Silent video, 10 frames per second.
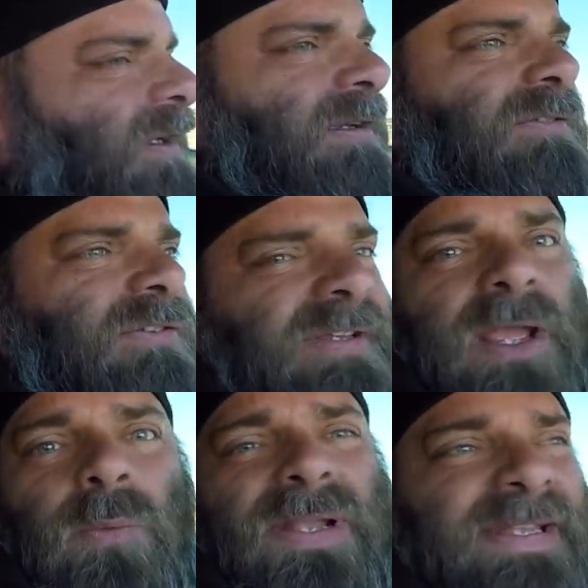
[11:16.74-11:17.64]
because it's going
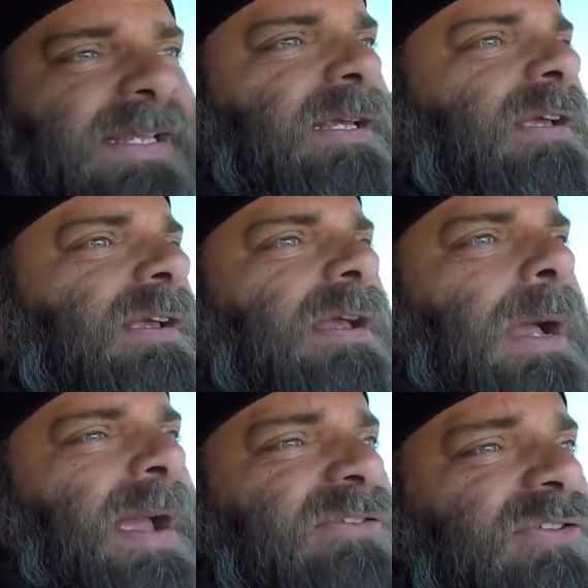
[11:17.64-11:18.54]
to get windy.
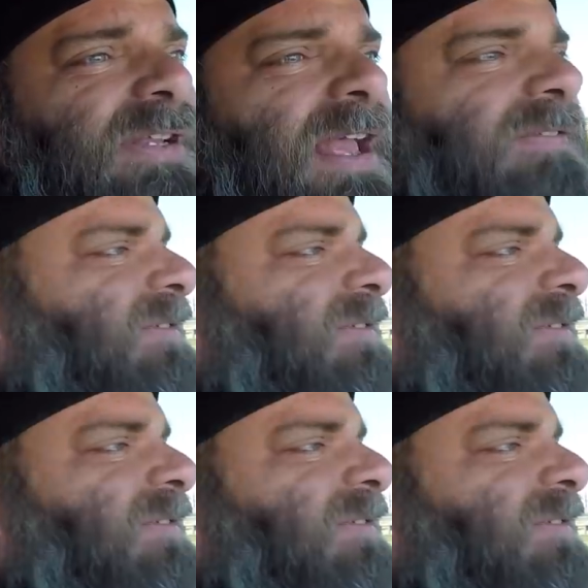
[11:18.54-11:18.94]
I'm actually going to have